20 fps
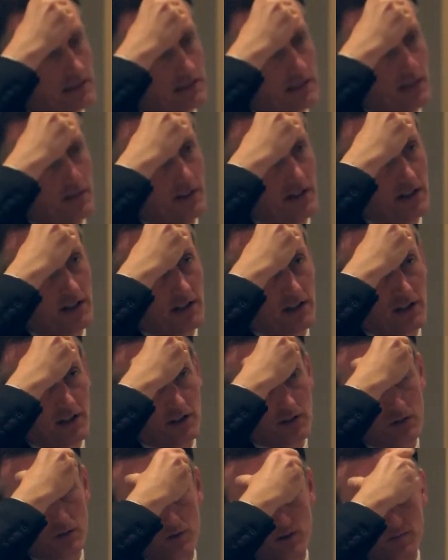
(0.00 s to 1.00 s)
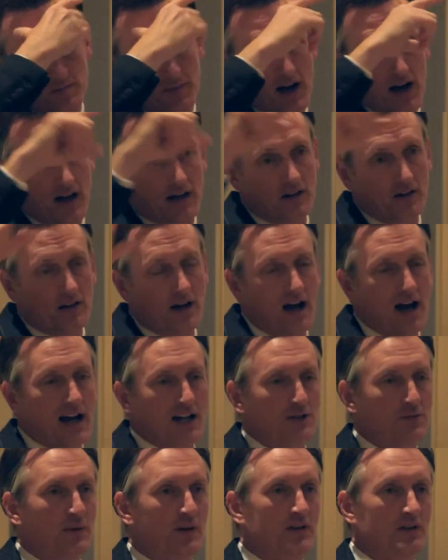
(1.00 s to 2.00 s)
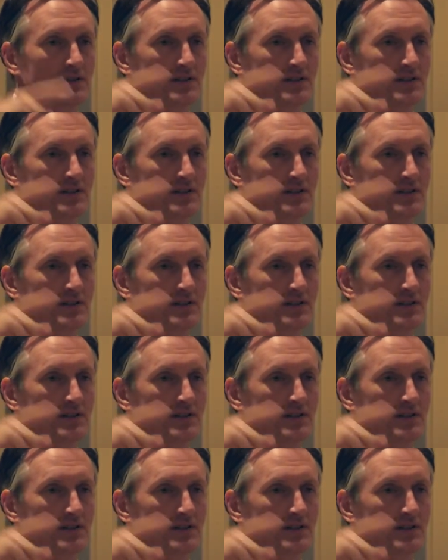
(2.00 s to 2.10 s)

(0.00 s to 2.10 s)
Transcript: 70 years when modern hospital